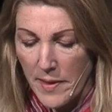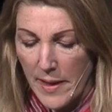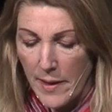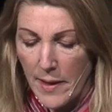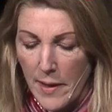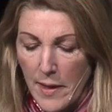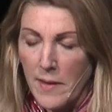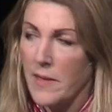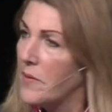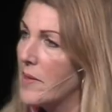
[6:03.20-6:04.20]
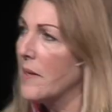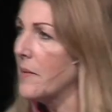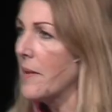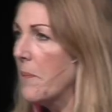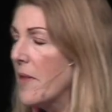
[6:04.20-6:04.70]
think this
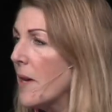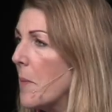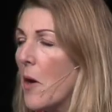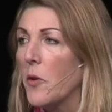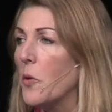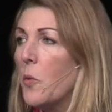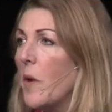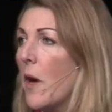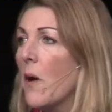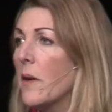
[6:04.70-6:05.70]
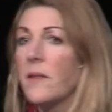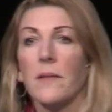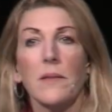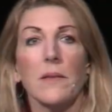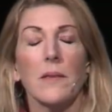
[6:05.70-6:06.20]
says something about who we are as
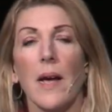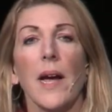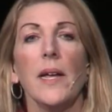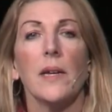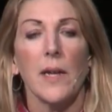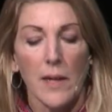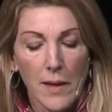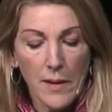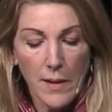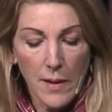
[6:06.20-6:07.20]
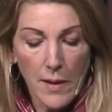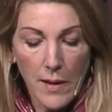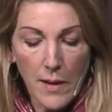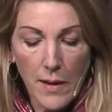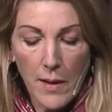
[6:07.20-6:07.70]
a society
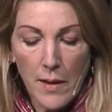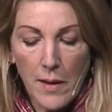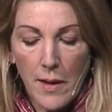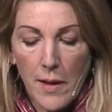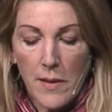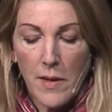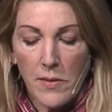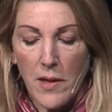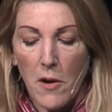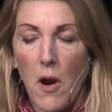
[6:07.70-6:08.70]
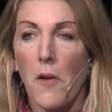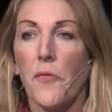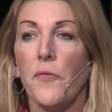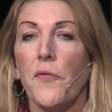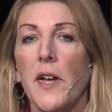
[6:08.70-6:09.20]
that there are
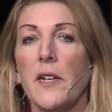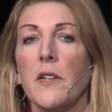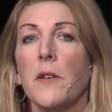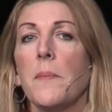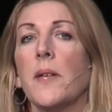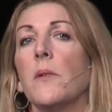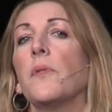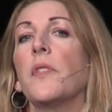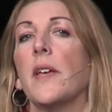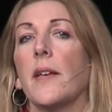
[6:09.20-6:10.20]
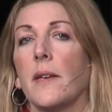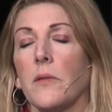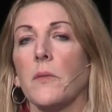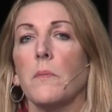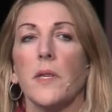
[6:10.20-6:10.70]
fundamental
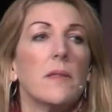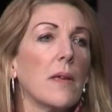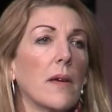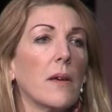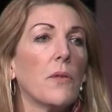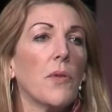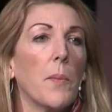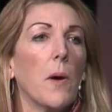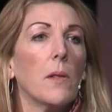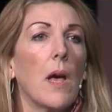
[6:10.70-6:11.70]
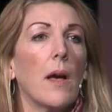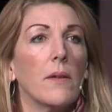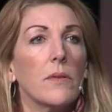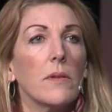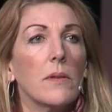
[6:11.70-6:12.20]
things missing from our
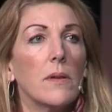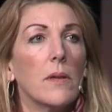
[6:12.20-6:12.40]
lives.